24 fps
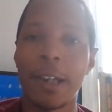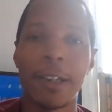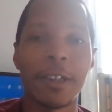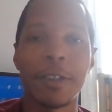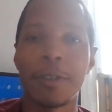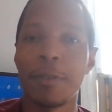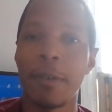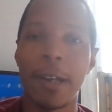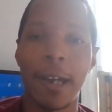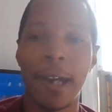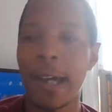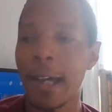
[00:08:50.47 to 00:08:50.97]

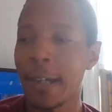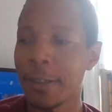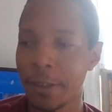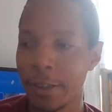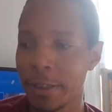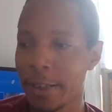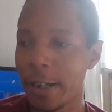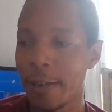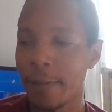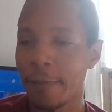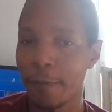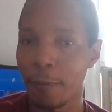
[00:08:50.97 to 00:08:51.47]
did you
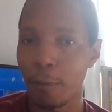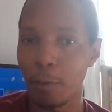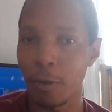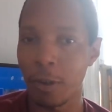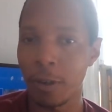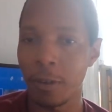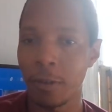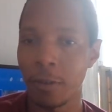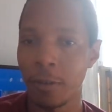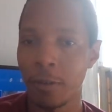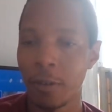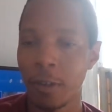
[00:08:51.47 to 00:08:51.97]
ask that for?
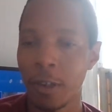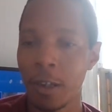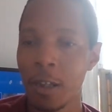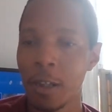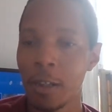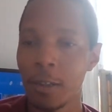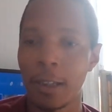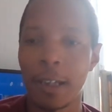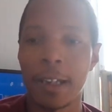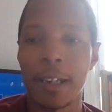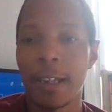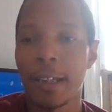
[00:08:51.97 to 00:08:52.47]

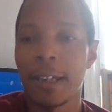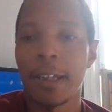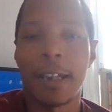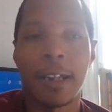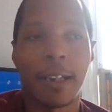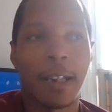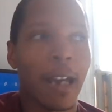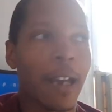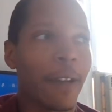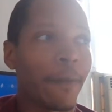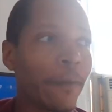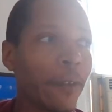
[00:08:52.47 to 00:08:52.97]
Like,
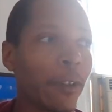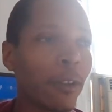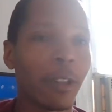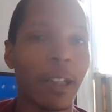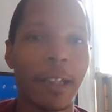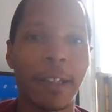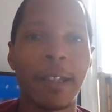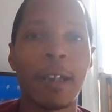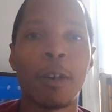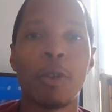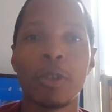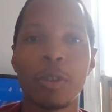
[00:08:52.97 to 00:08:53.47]
again, I feel
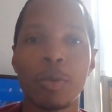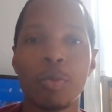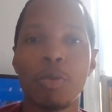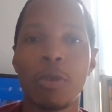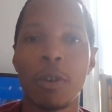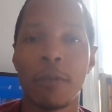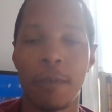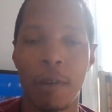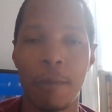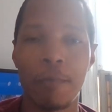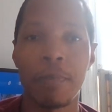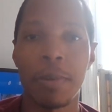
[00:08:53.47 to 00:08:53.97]
like that was
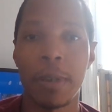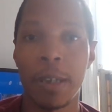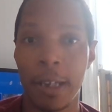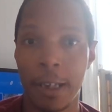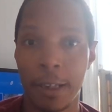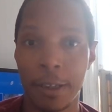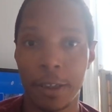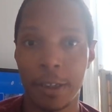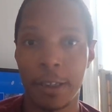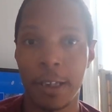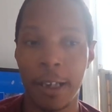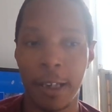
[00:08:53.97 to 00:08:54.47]
more of a
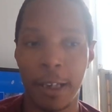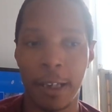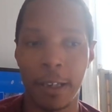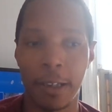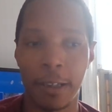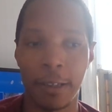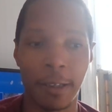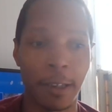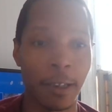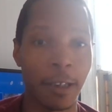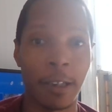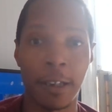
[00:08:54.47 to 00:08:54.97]

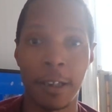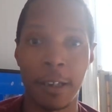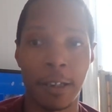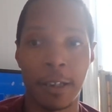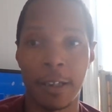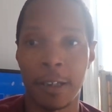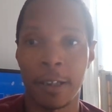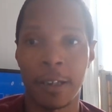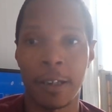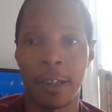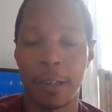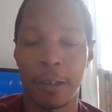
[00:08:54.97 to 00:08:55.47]
PSA than
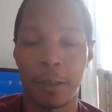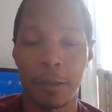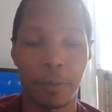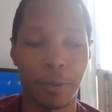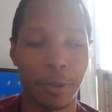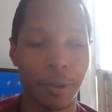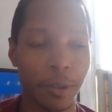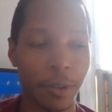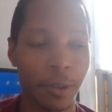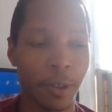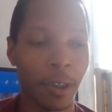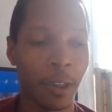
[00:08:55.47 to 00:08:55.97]
anything
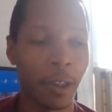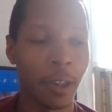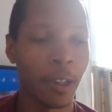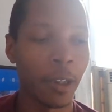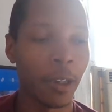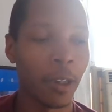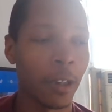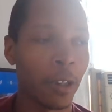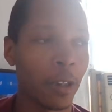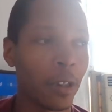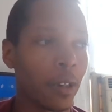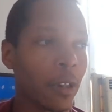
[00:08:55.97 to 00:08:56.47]
else.
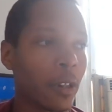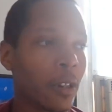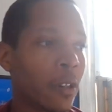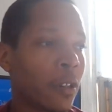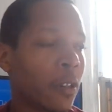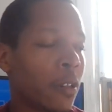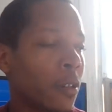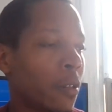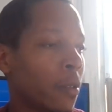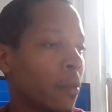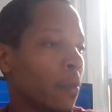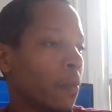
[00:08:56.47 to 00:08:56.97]

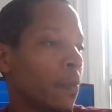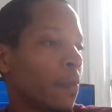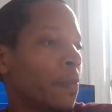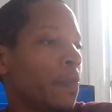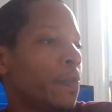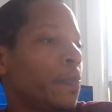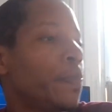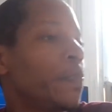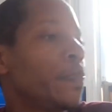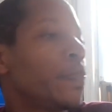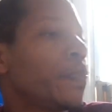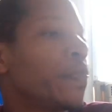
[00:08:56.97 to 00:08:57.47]

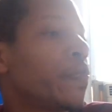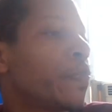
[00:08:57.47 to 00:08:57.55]
But